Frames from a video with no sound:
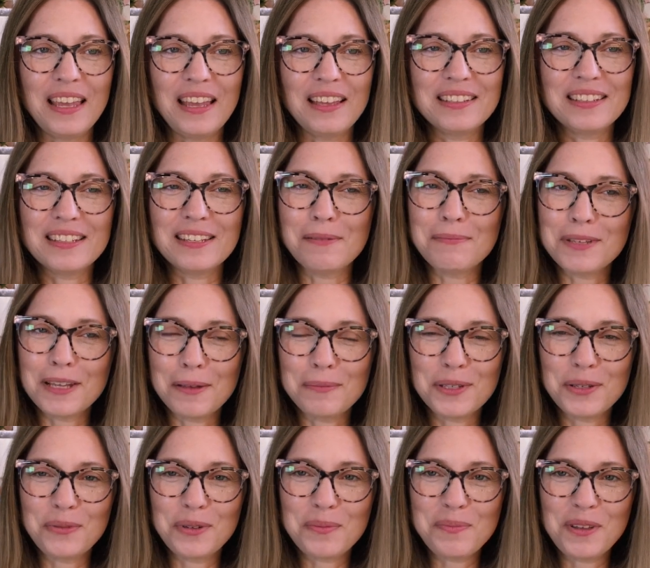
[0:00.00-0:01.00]
Sometimes
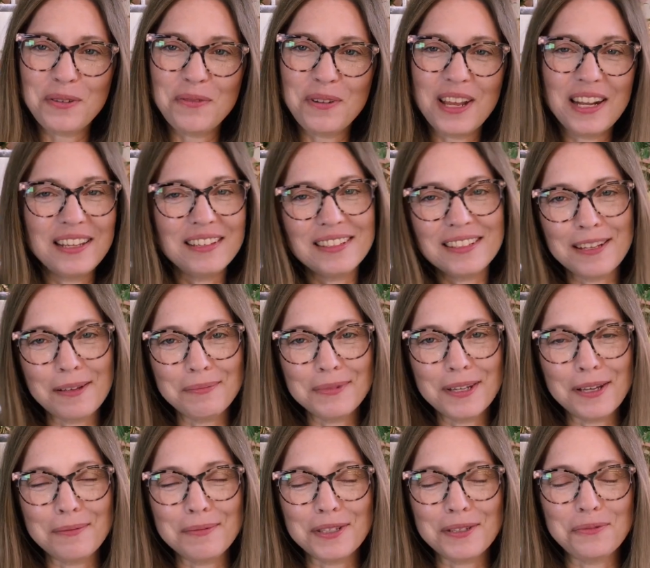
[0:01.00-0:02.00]
it would be running,
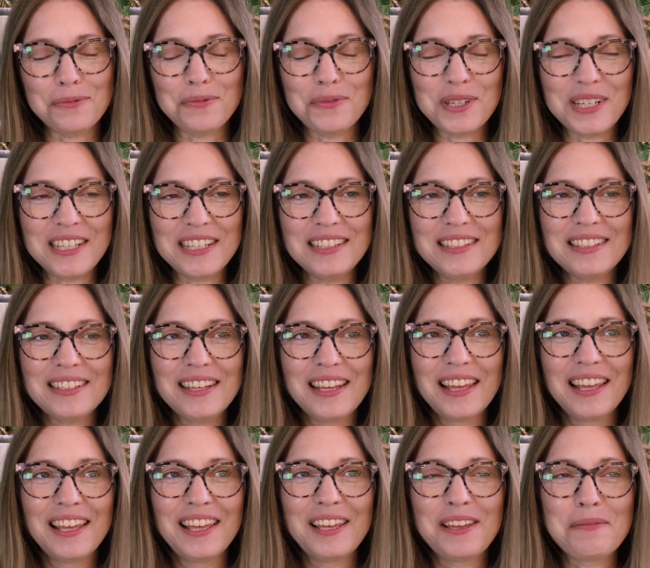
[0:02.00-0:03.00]
sometimes it wouldn't.
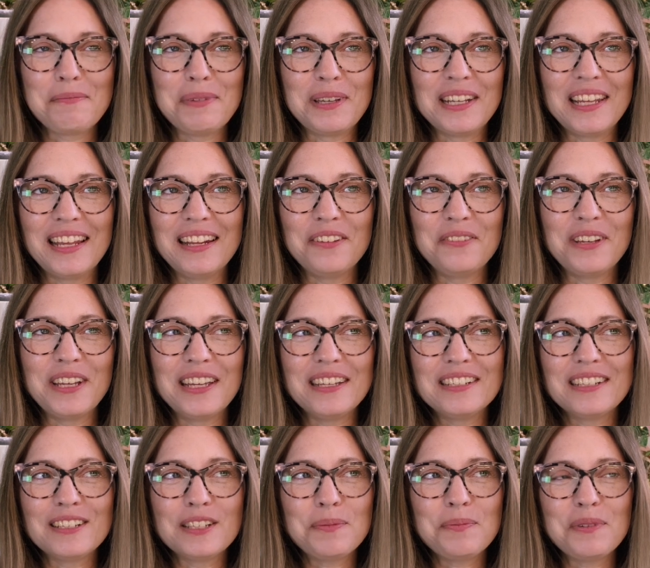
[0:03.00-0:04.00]
But anyway, it
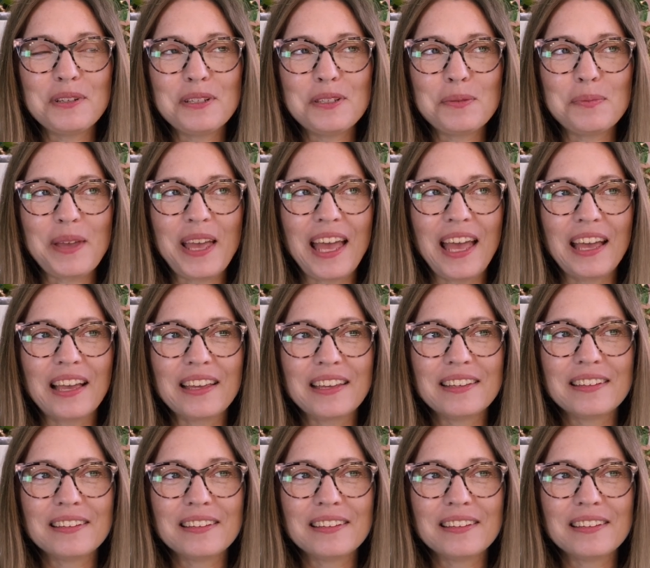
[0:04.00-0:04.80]
just brings back